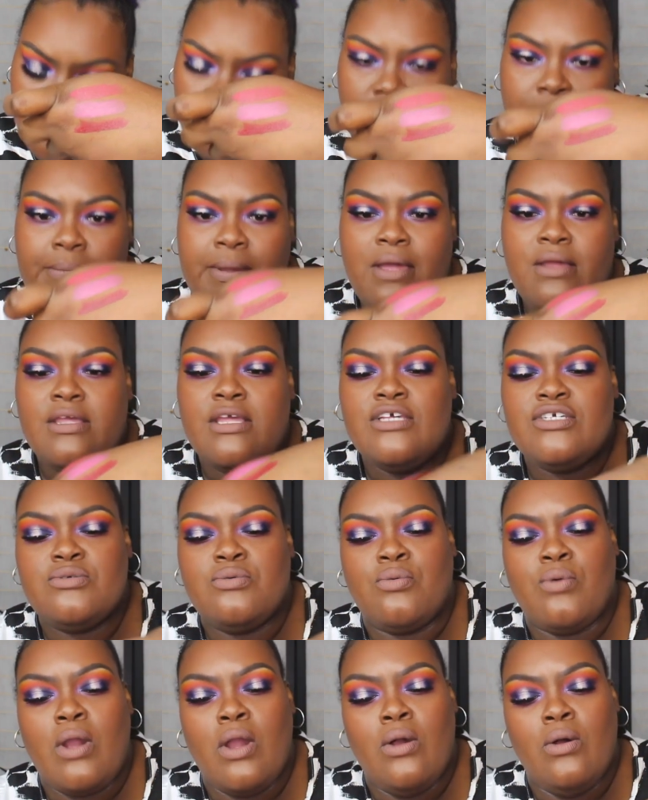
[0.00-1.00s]
Rebellious
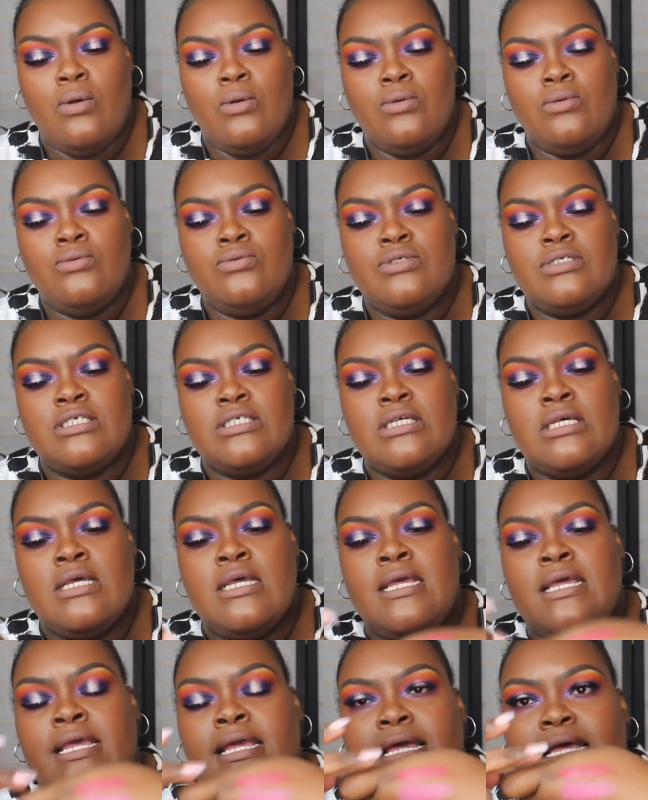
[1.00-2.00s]
Rose,
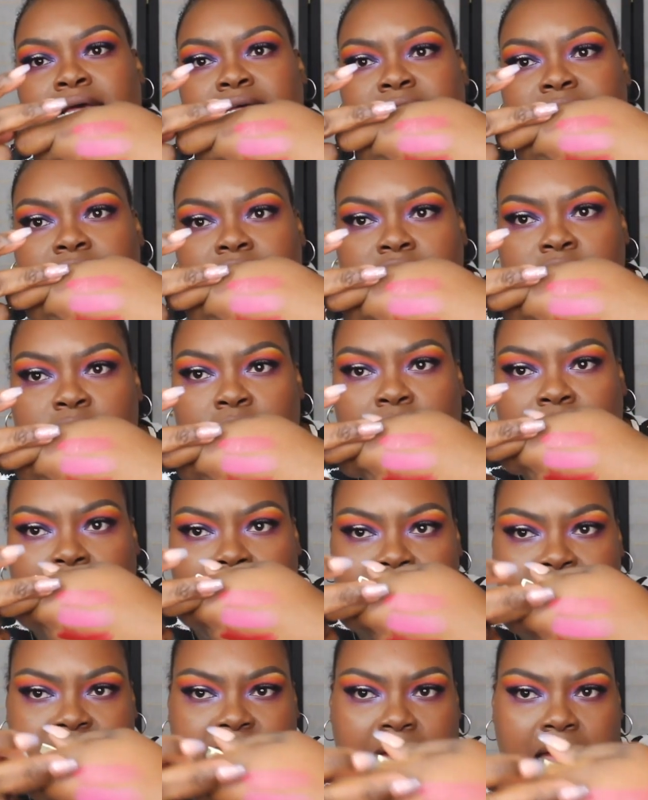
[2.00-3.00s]
is this one
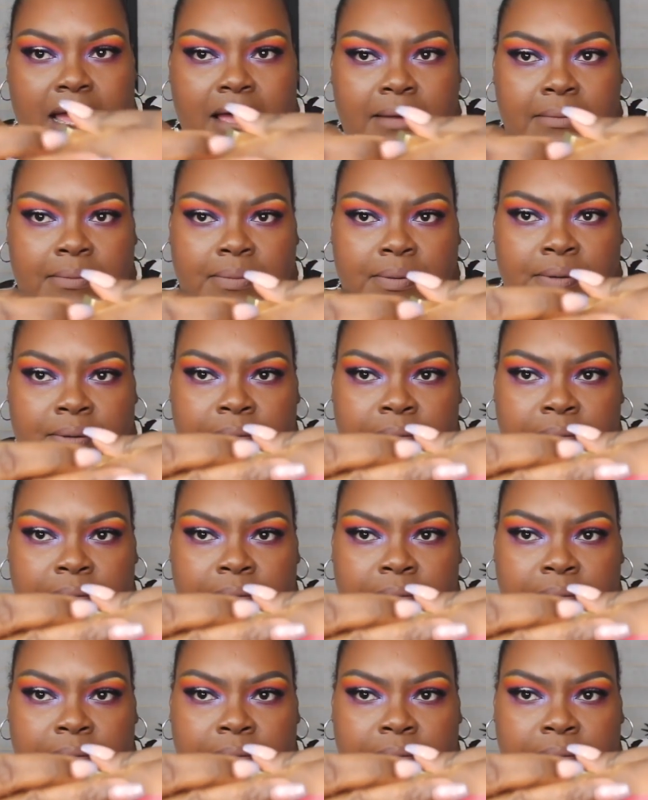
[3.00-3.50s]
up top.